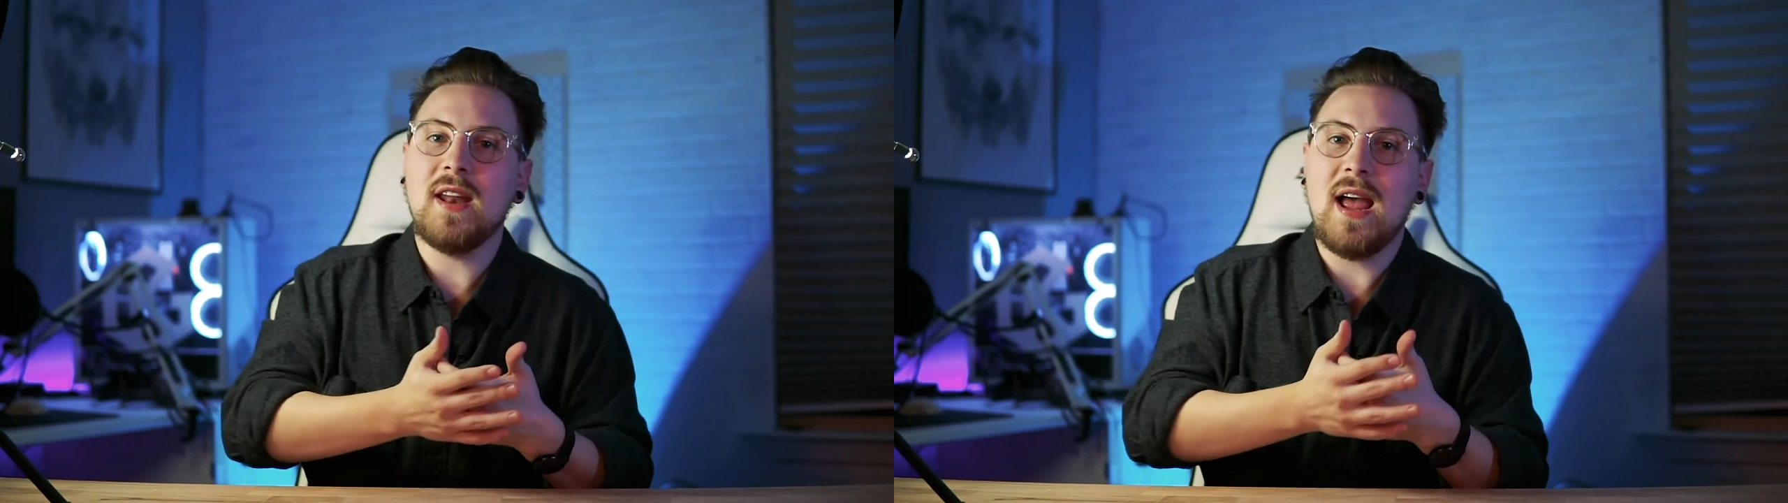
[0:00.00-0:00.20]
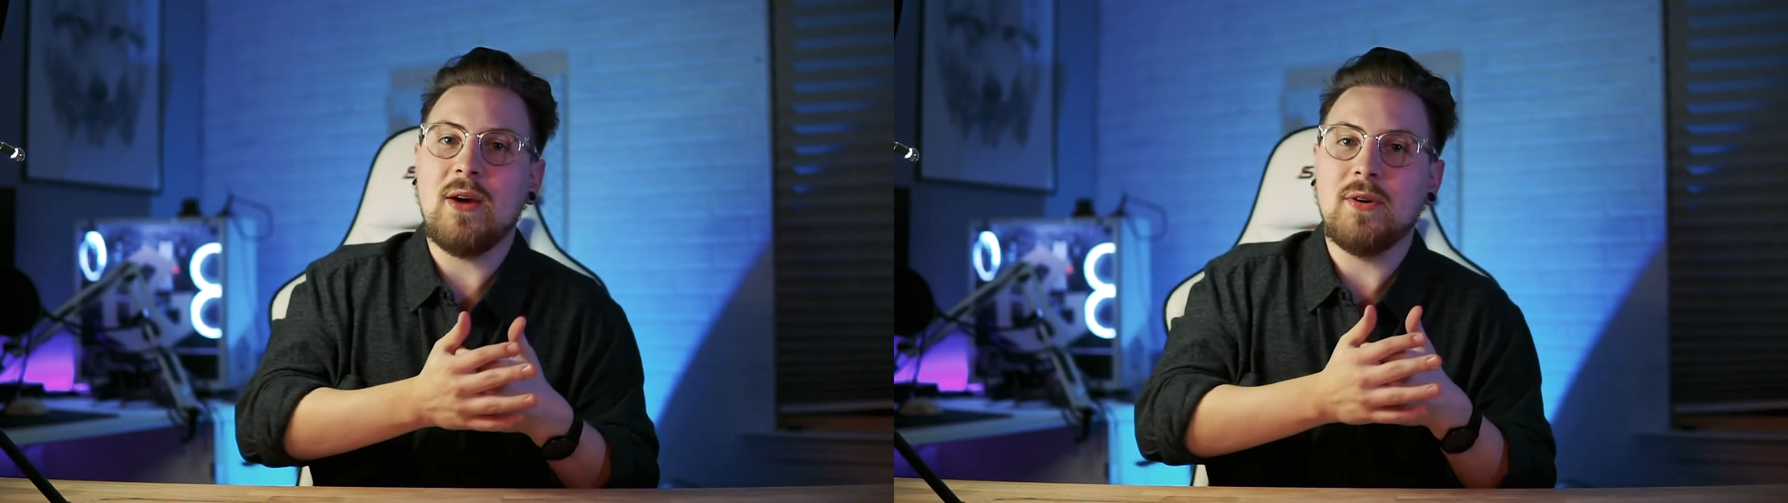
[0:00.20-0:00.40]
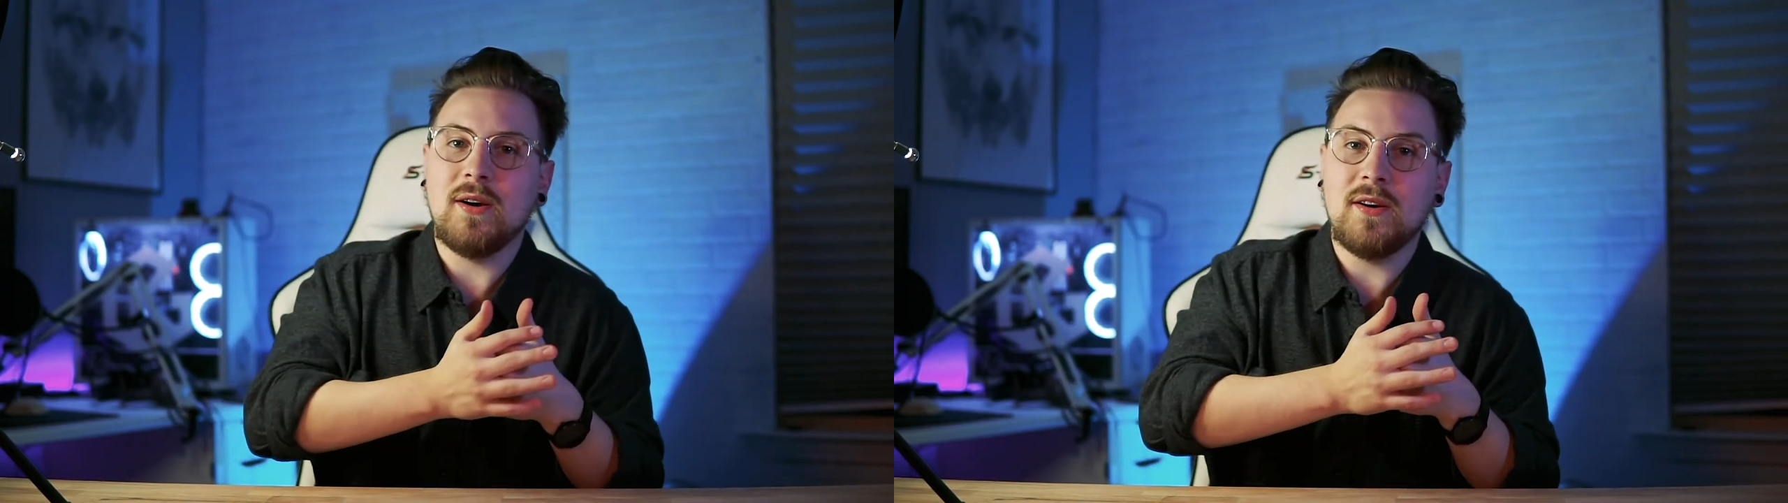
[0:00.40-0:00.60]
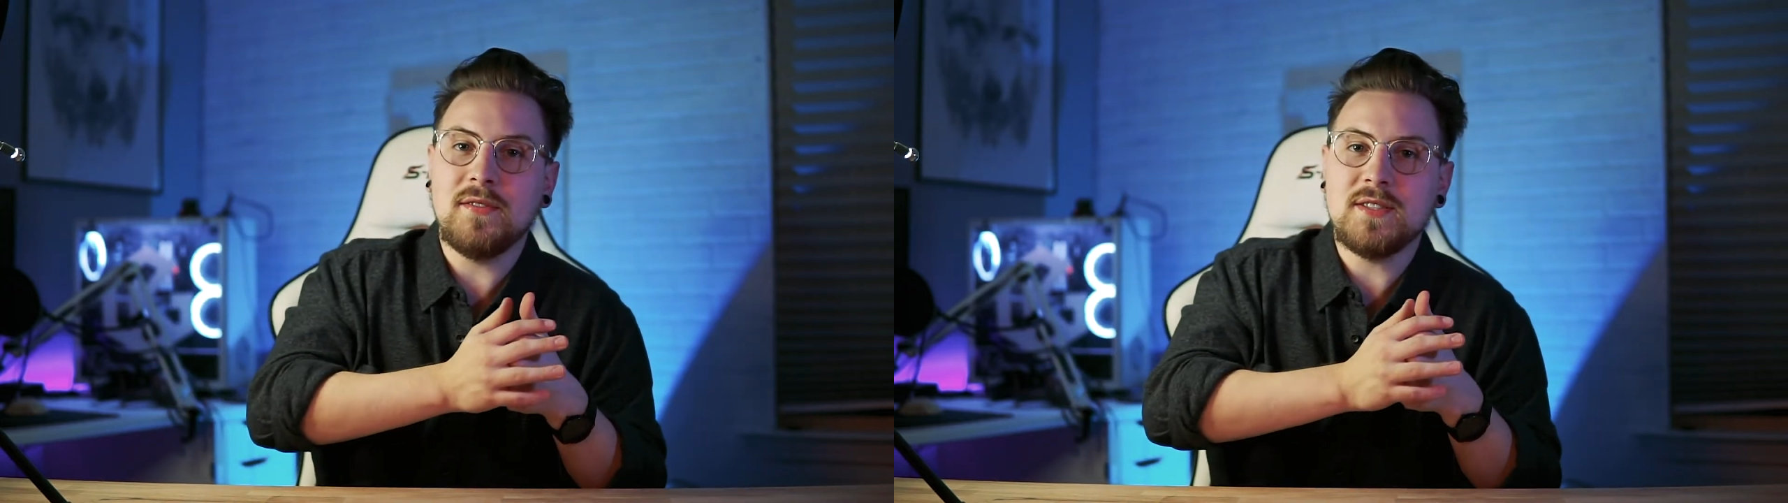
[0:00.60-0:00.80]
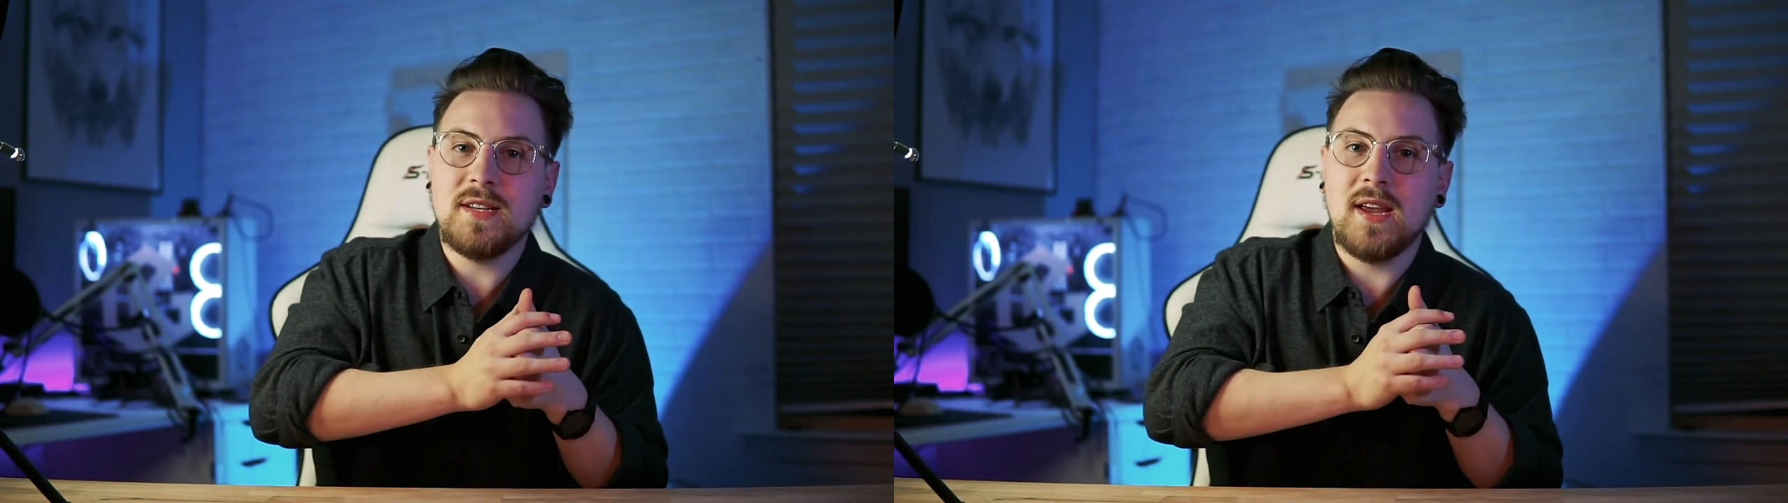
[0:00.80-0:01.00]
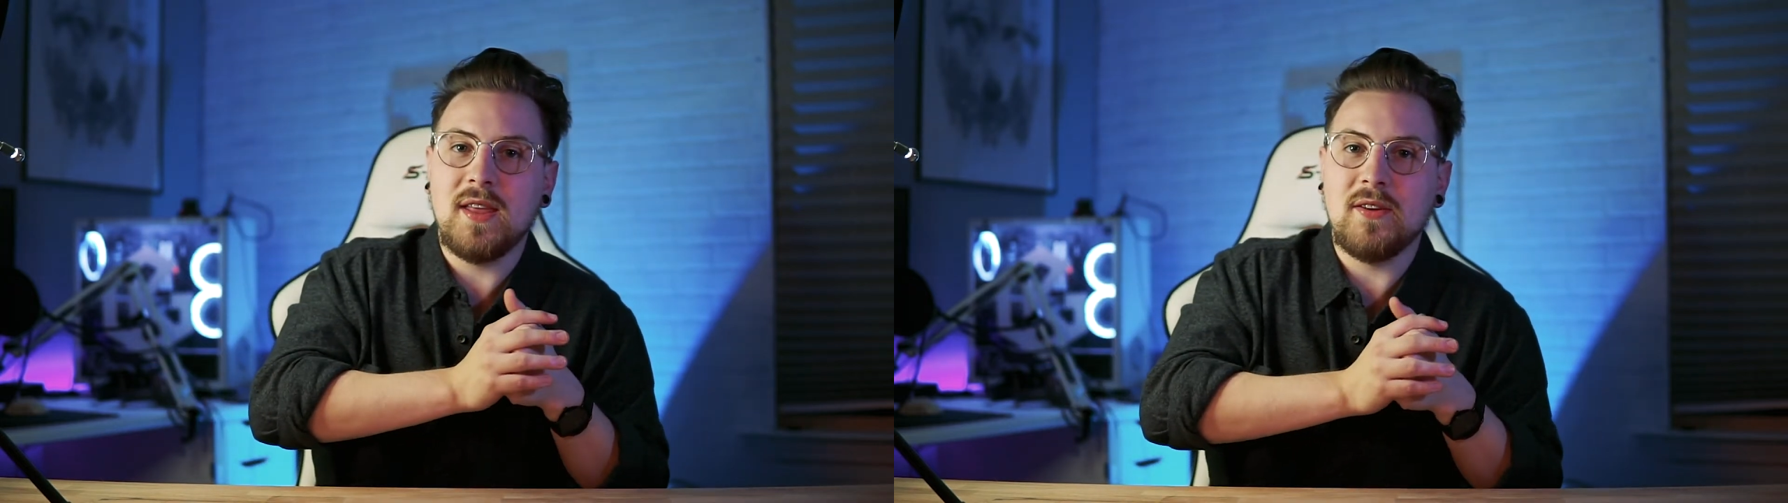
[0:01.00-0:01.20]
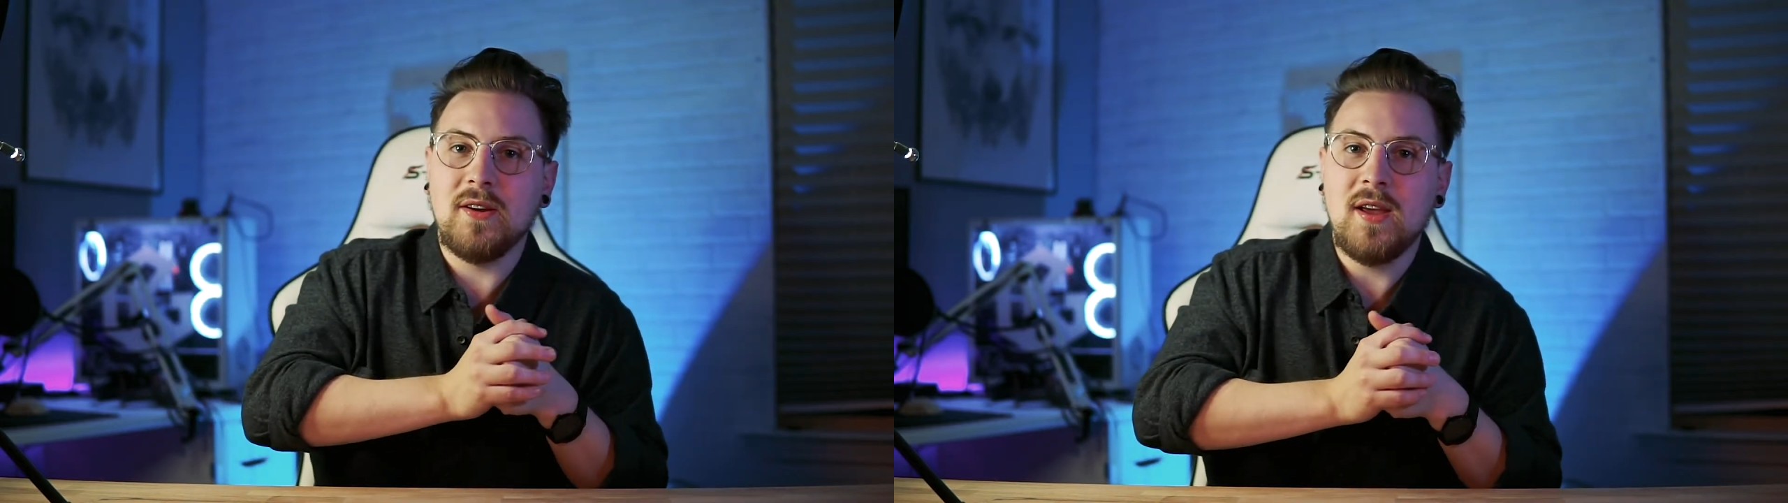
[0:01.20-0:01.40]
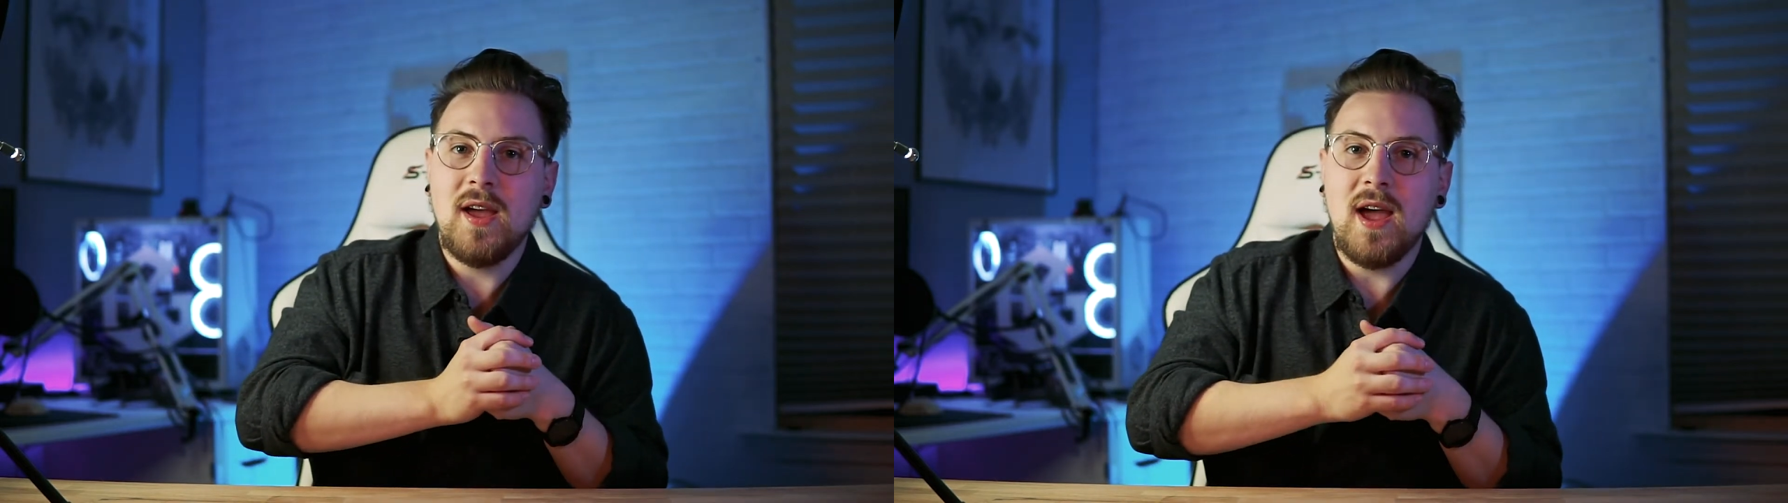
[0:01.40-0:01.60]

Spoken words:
and how it lives together,